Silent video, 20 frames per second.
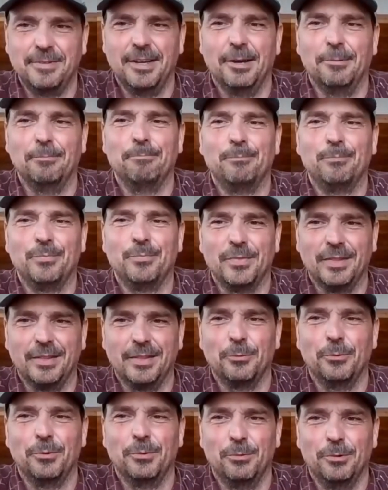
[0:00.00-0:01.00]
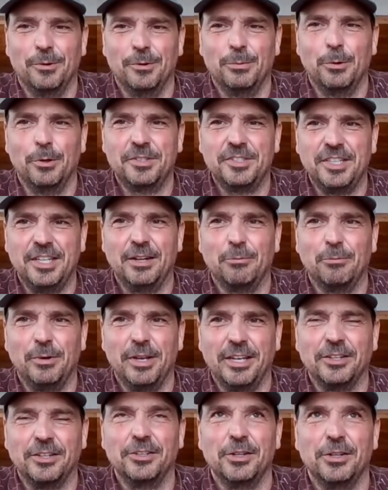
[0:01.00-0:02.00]
Yep. Well, we'll see what we
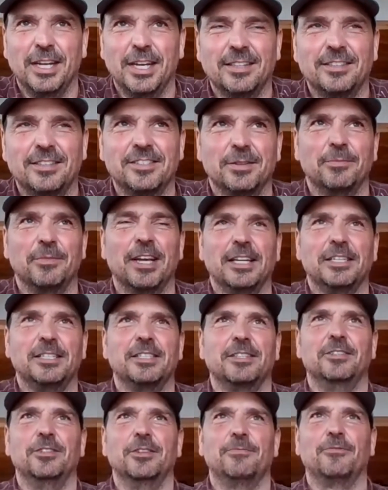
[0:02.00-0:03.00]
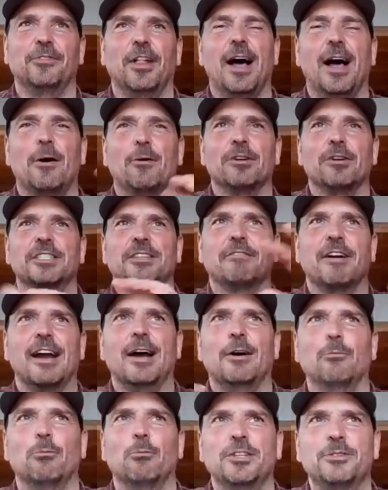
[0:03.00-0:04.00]
can do to get some nice flowers
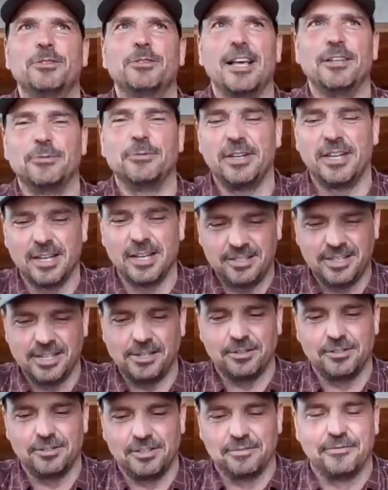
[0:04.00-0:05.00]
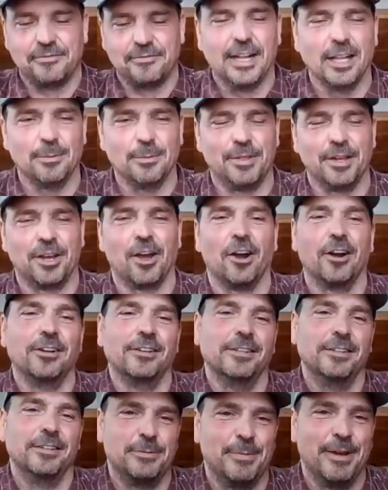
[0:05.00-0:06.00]
around as we continue to develop the
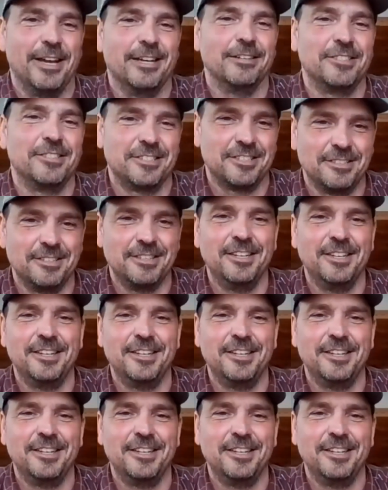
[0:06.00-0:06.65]
garden space.